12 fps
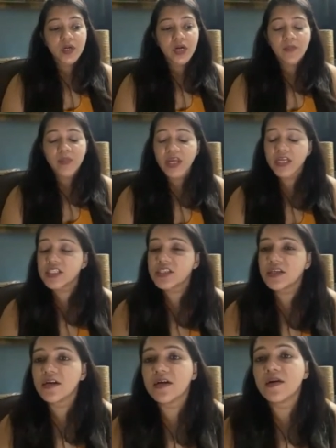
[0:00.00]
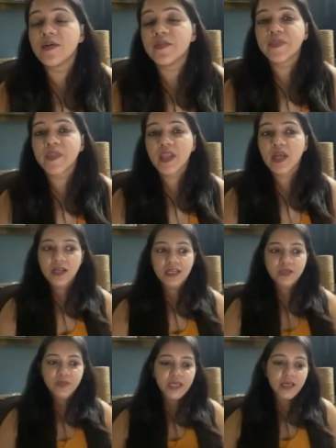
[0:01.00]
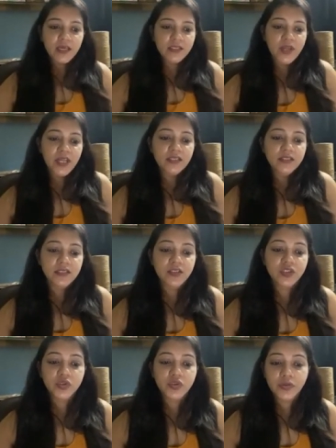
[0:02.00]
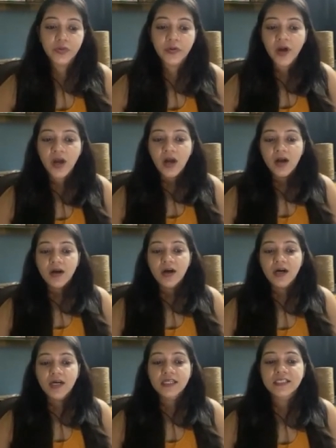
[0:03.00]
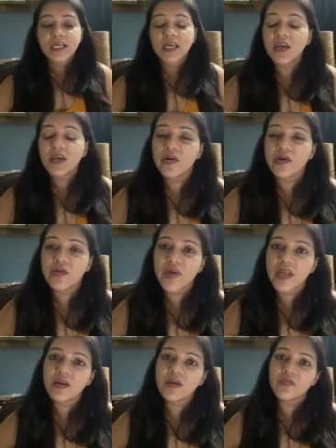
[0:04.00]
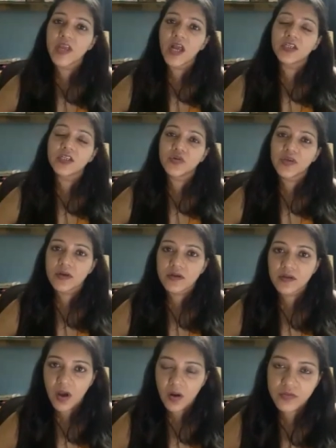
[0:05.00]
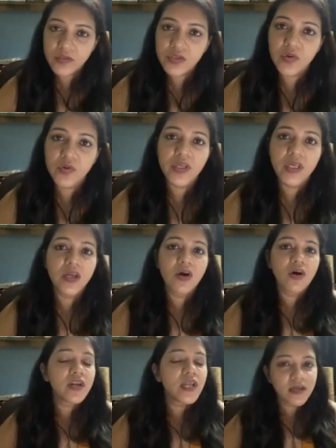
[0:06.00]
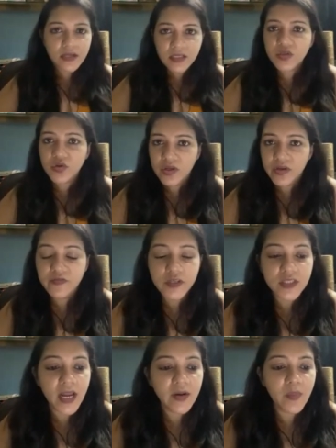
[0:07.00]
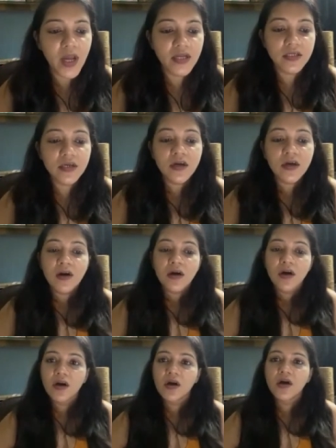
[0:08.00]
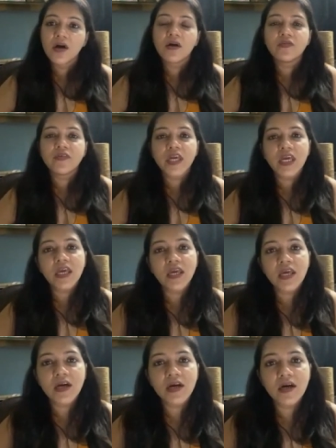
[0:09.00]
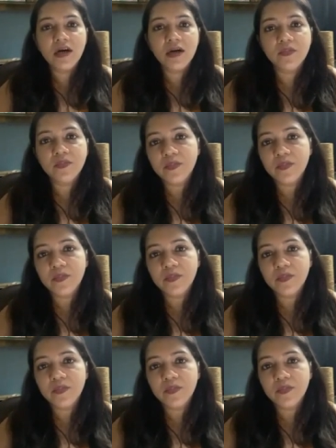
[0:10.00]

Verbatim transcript: Kamlesh, um, uh, let me explain this to you. Uh, see, uh, when we are doing a ground story or any story for that matter, uh, we uh,